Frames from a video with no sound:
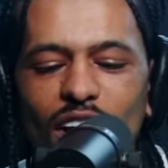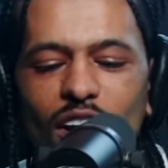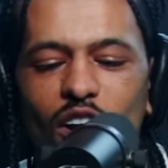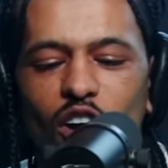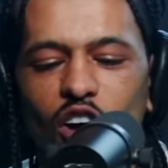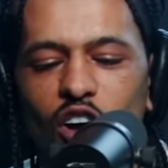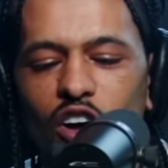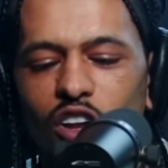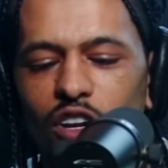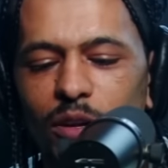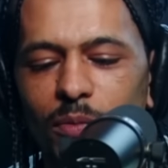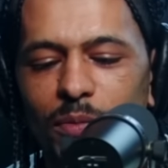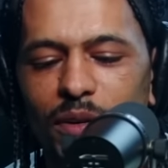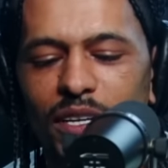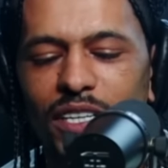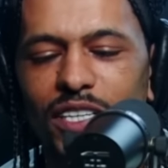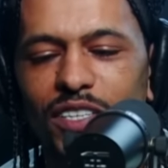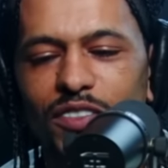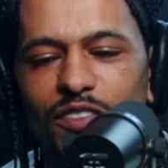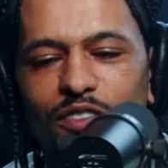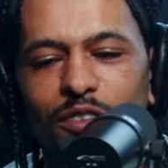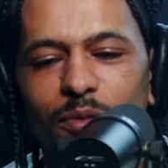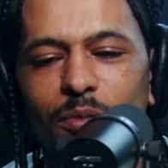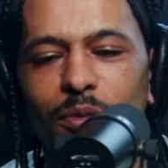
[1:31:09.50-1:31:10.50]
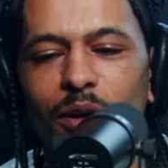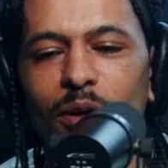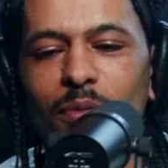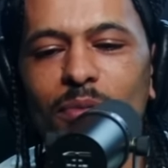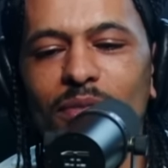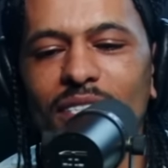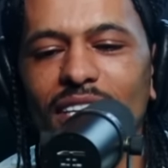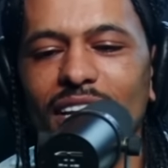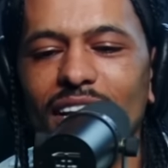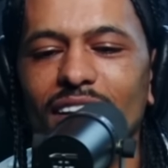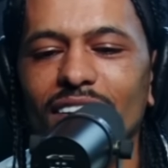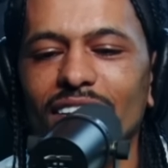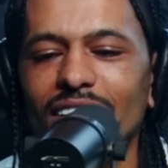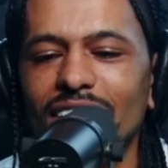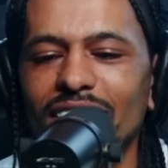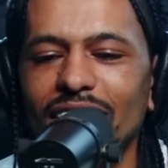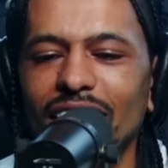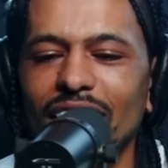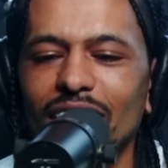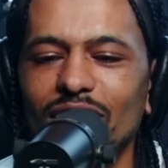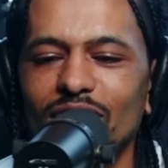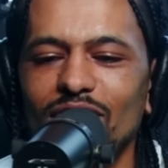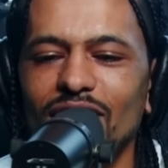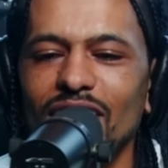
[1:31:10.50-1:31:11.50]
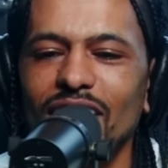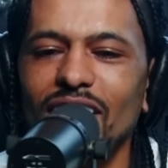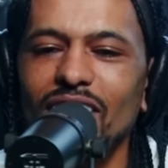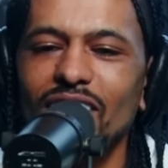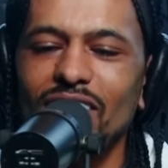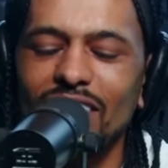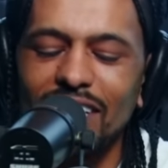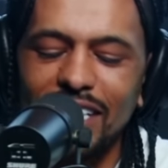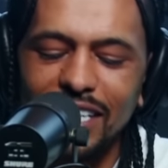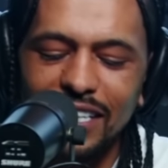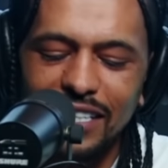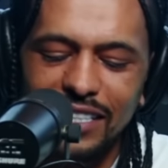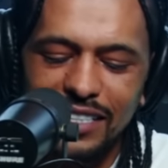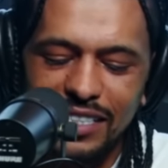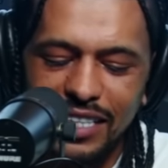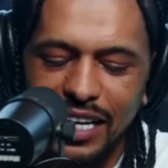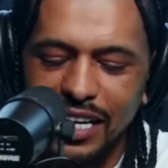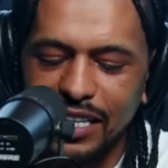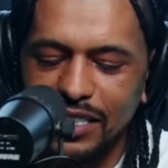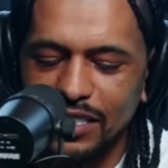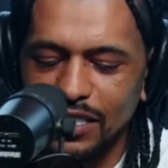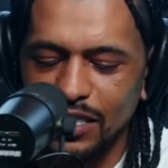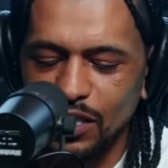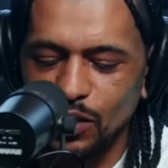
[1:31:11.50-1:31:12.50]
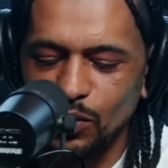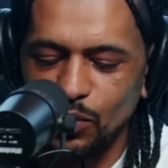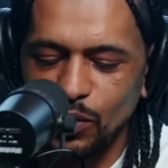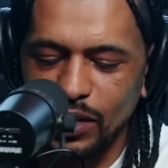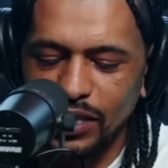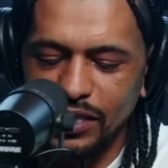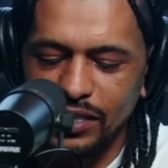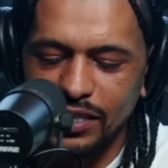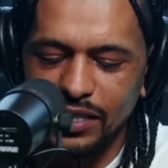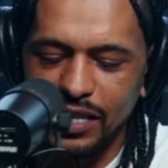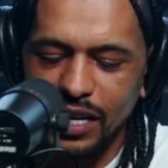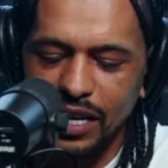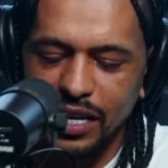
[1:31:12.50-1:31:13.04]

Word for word: right Harlem niggas from uptown to downtown, the east side to the west